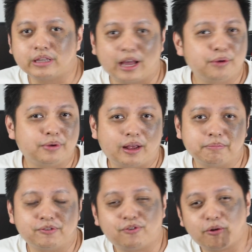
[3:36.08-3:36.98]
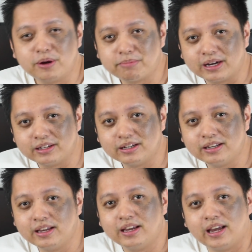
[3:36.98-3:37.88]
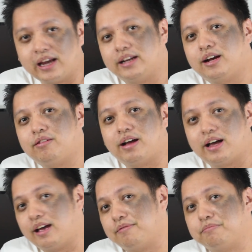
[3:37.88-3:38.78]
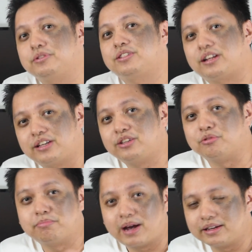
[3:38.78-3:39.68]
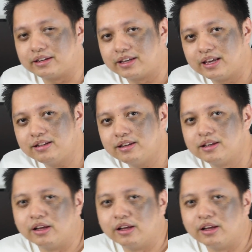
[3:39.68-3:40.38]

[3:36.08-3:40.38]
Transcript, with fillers: I, I'm a former miner and now I'm starting to mine again